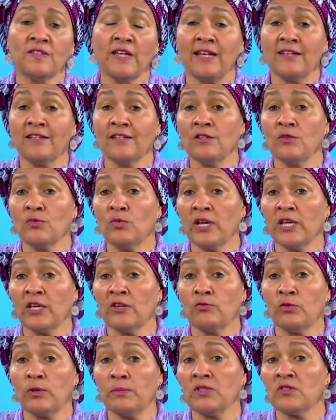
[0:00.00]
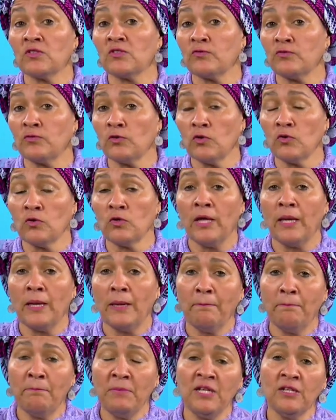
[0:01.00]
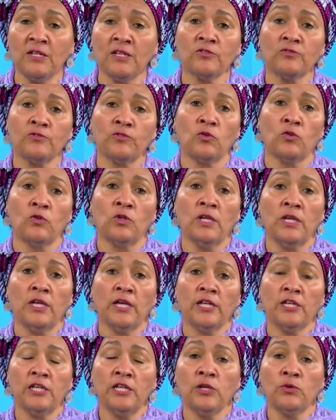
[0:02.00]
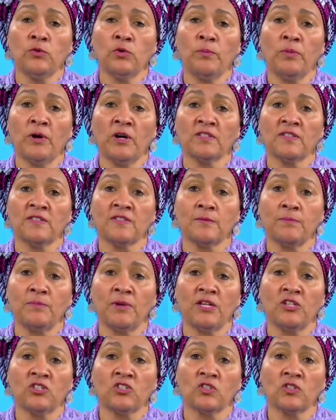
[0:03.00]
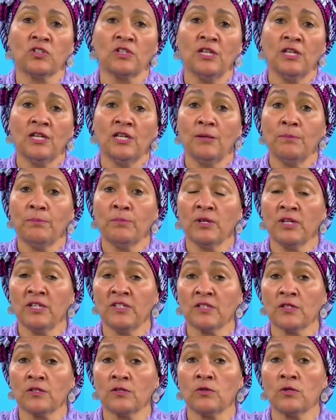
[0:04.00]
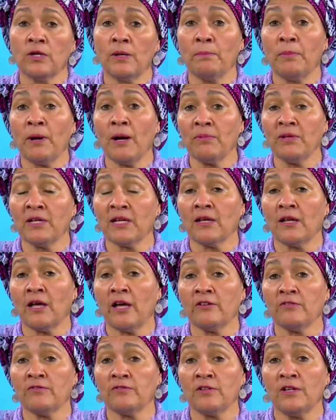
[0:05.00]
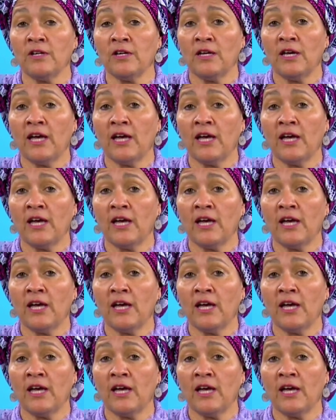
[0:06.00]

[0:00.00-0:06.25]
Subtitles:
stand in the way of women's full, meaningful, and equal participation in political and public life,